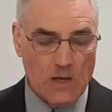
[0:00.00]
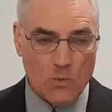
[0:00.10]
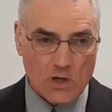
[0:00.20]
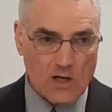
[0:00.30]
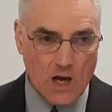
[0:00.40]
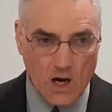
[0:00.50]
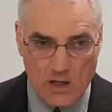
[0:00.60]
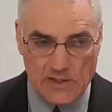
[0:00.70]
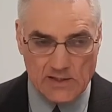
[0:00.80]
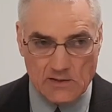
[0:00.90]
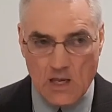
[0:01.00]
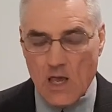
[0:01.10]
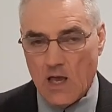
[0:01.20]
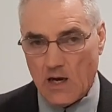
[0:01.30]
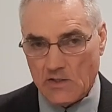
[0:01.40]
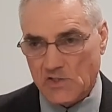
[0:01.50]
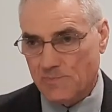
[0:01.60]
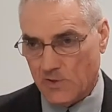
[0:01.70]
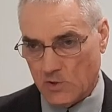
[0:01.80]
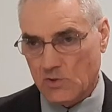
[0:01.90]
We're guarding our
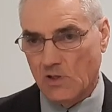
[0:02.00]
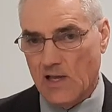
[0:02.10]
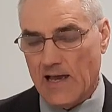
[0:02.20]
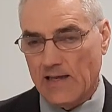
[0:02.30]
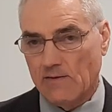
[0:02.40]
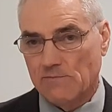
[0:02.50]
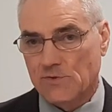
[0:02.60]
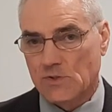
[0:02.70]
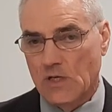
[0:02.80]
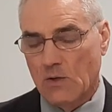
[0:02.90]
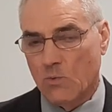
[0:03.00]
spiritual lives.